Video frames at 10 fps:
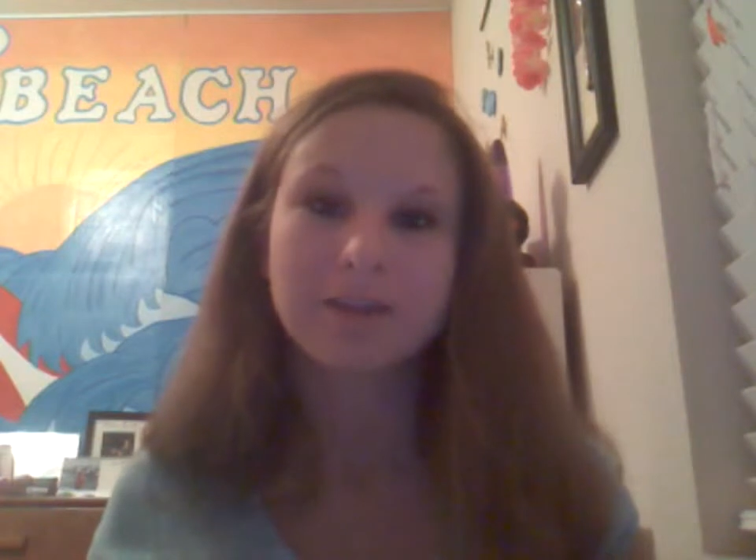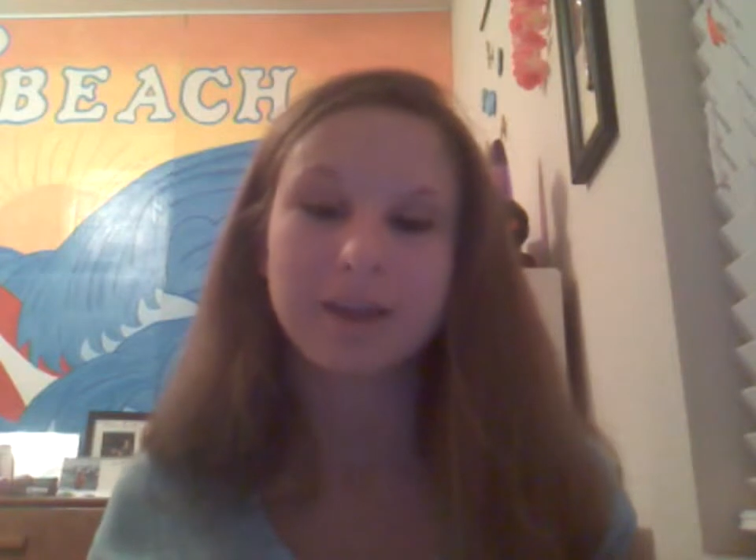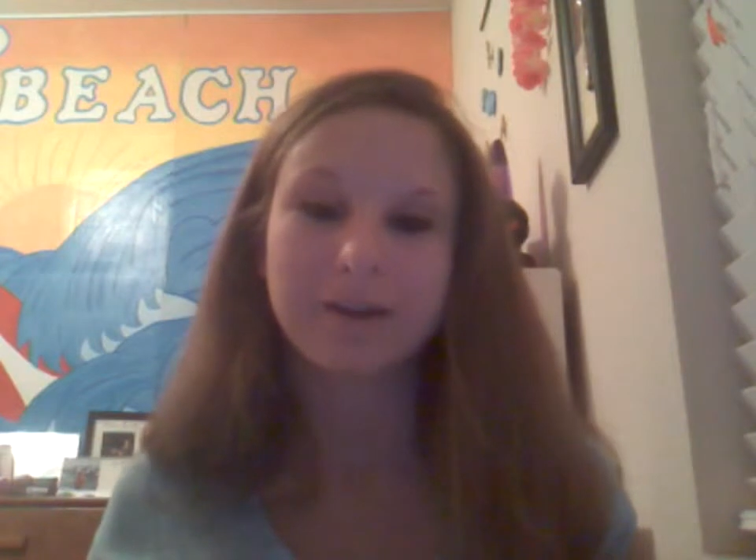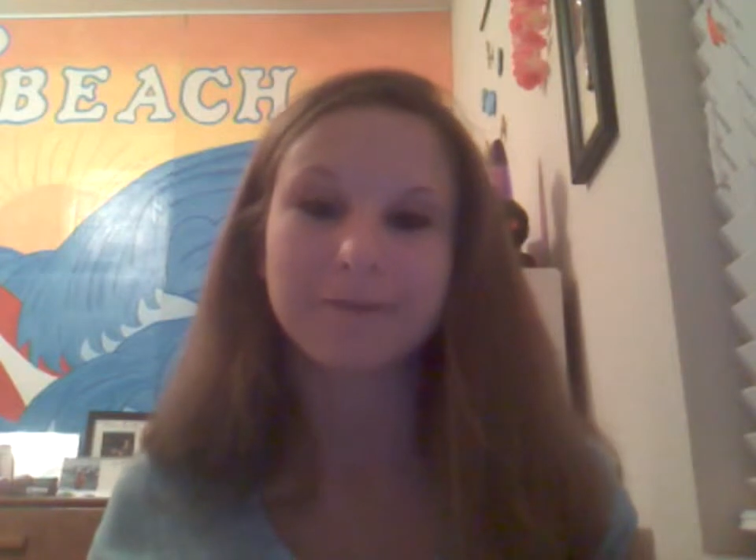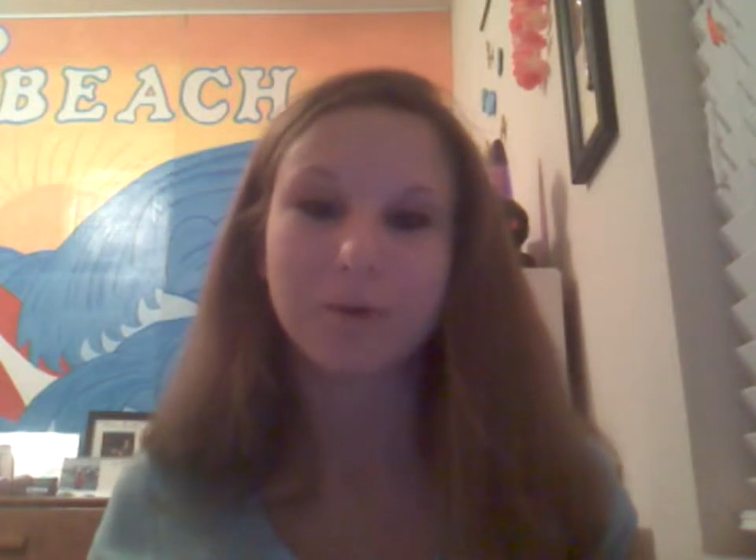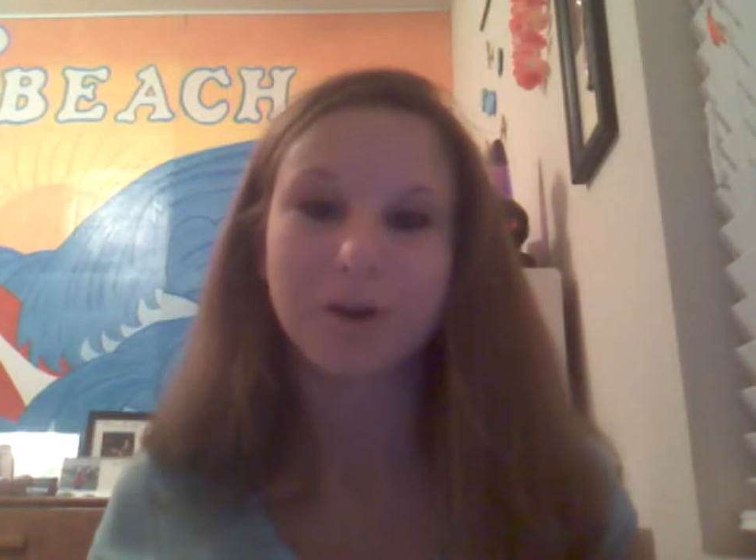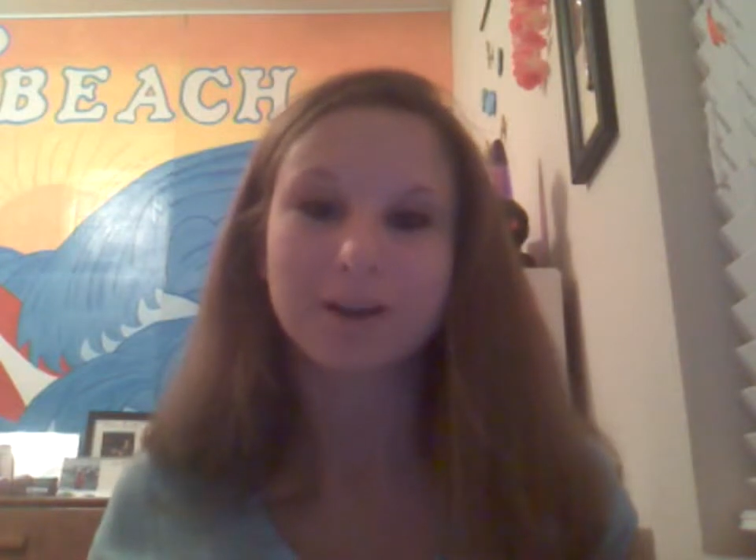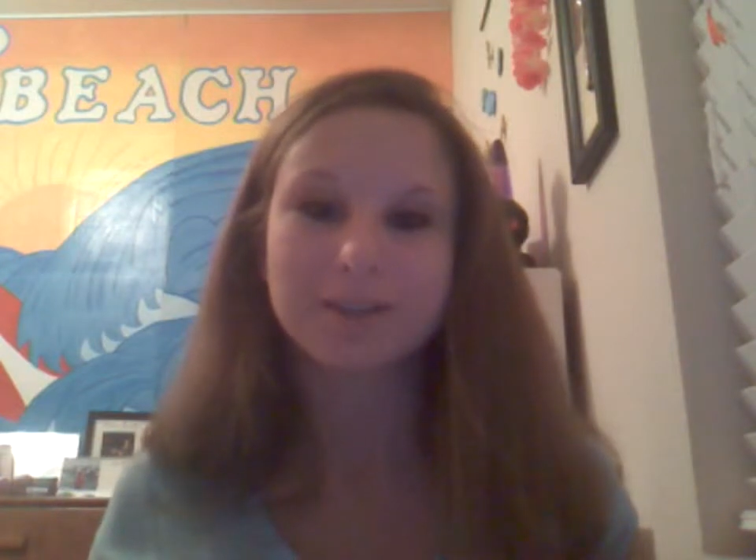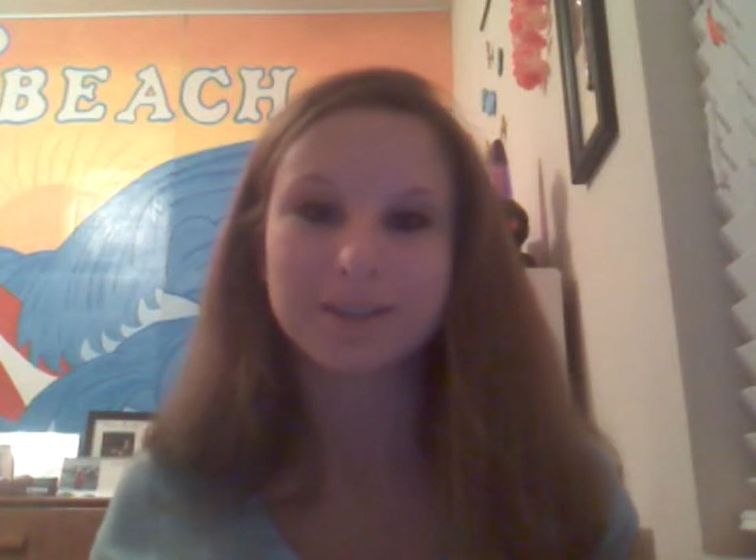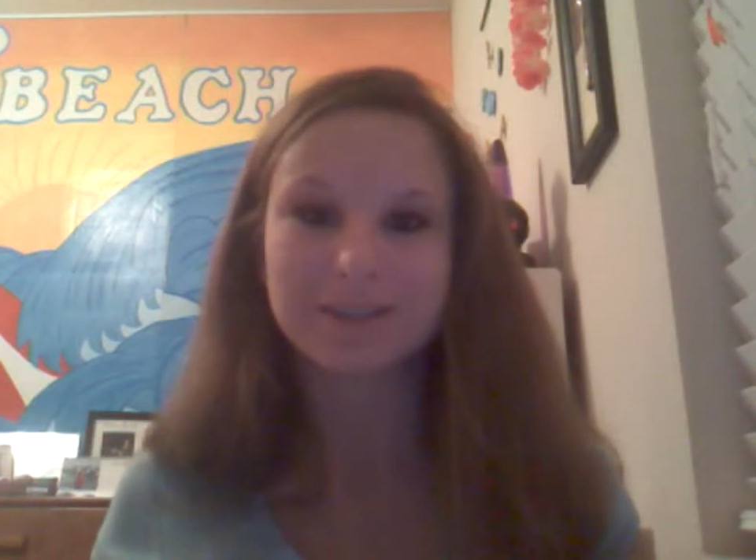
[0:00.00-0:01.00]

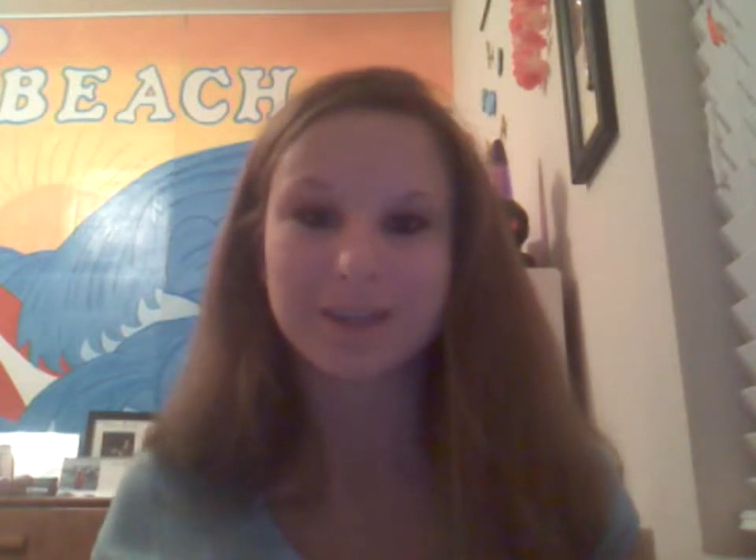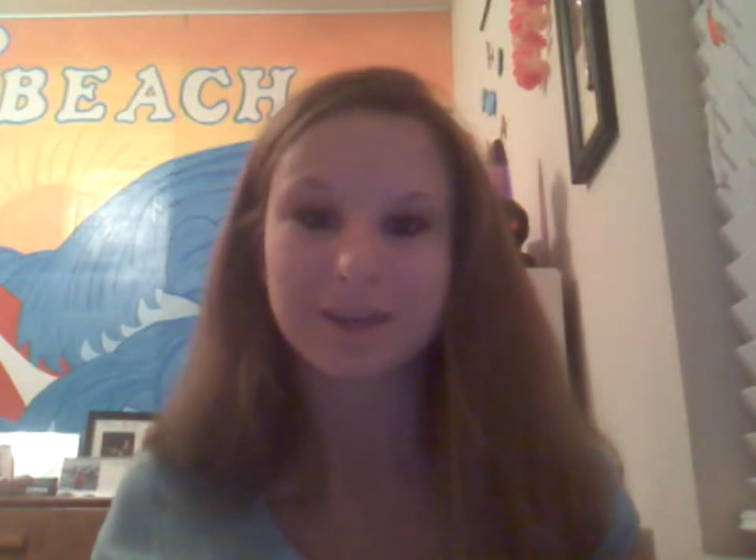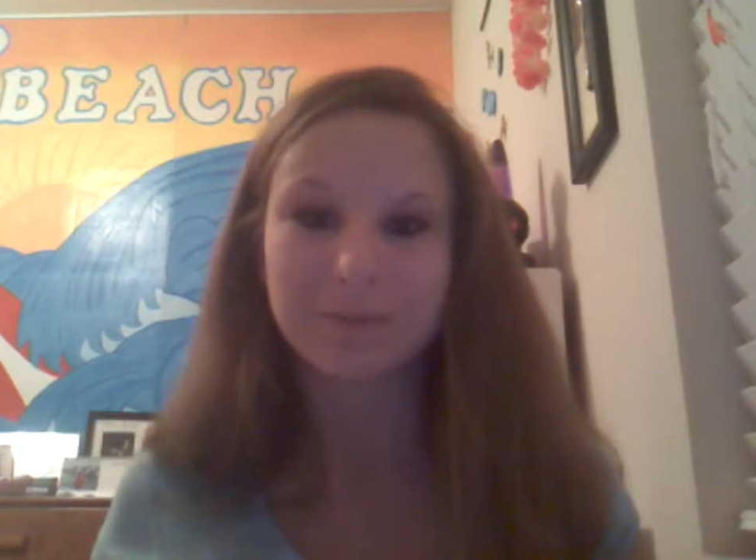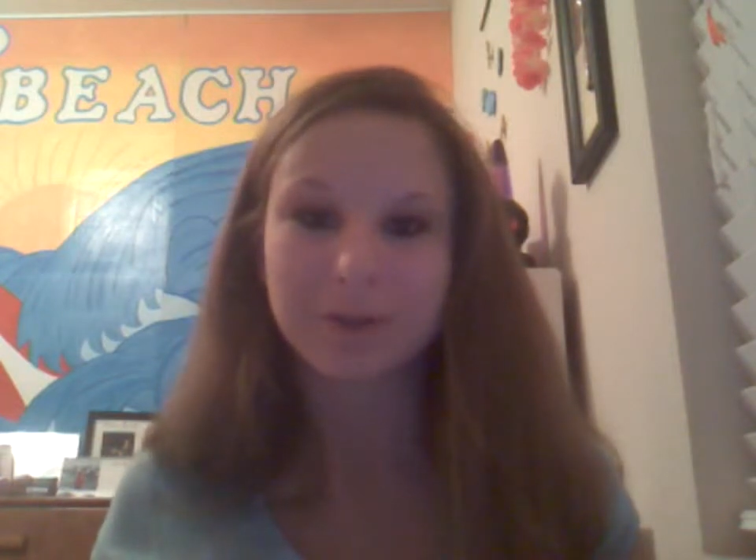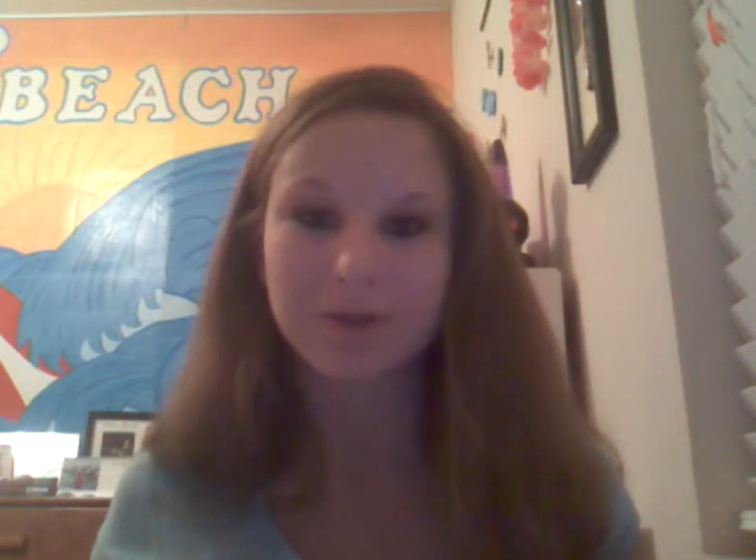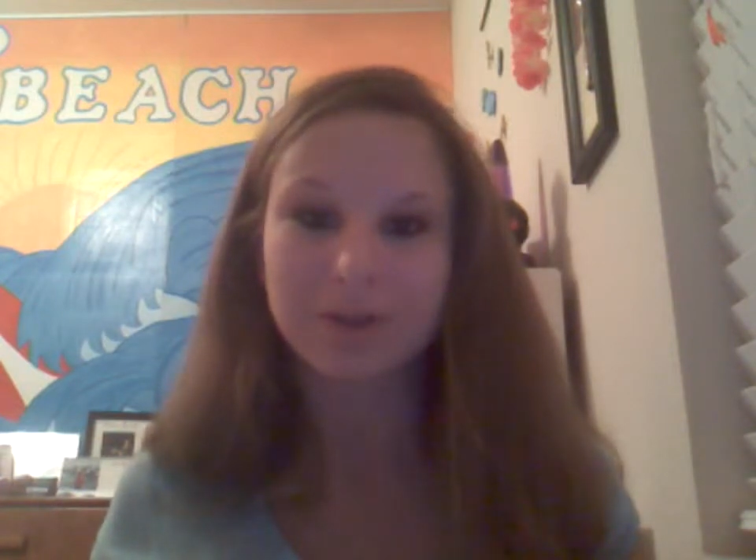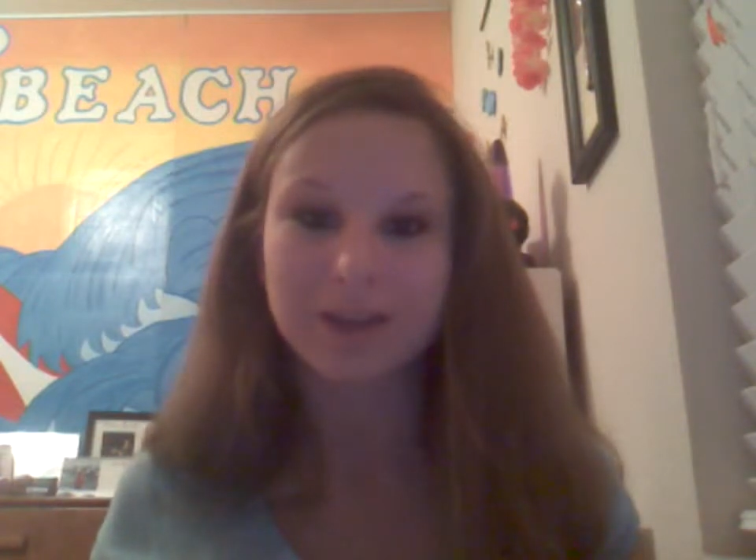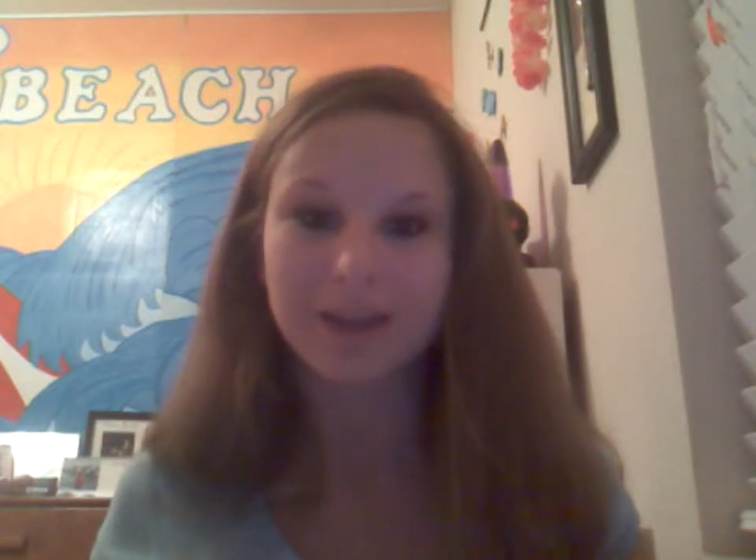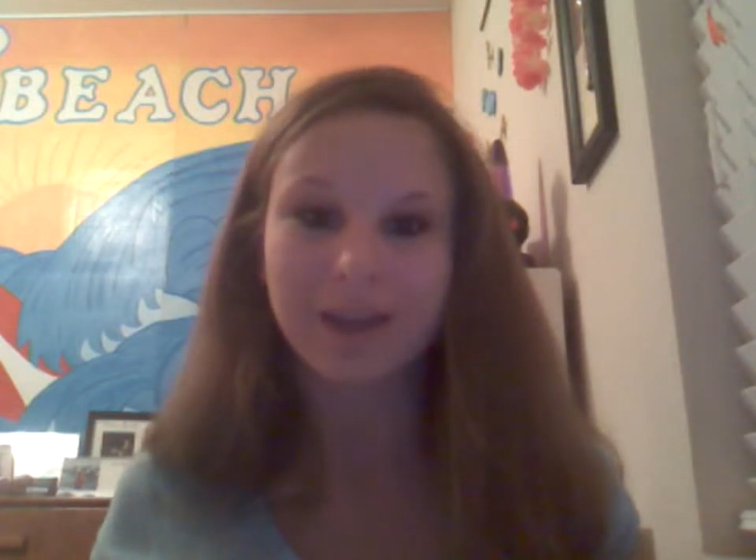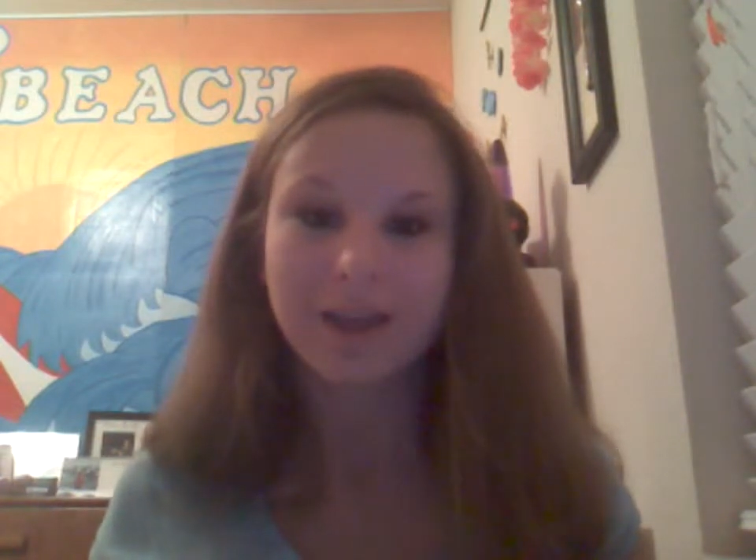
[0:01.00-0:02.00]
Therefore,
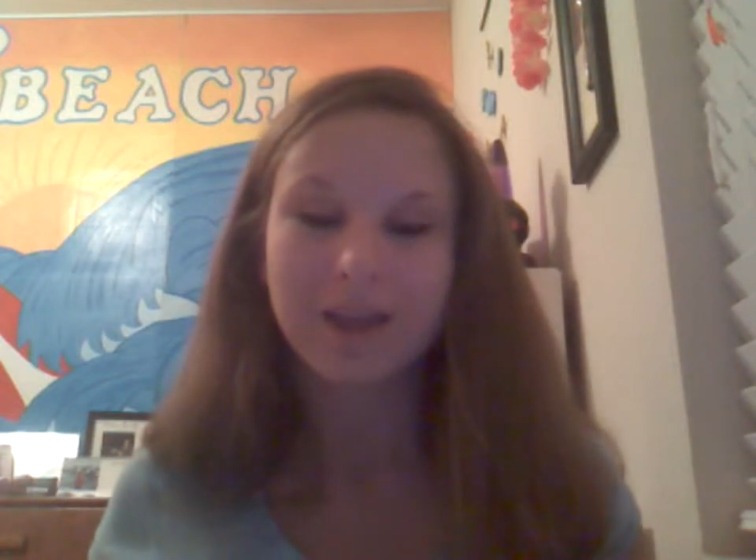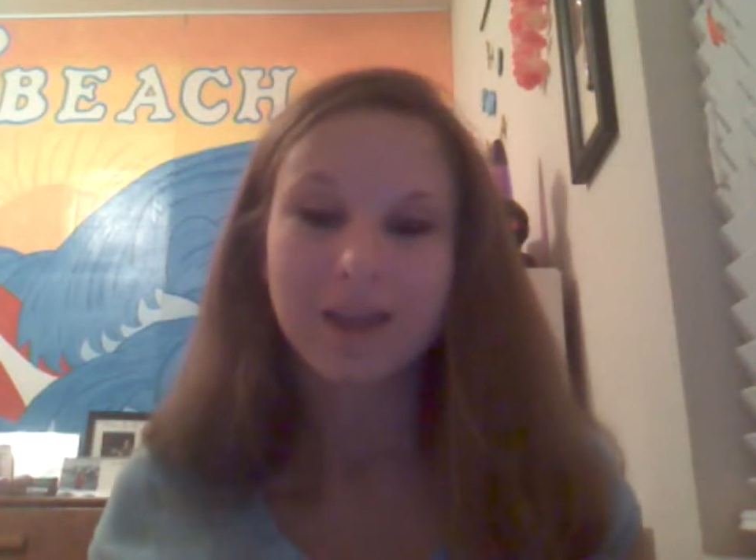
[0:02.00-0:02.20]
sustainability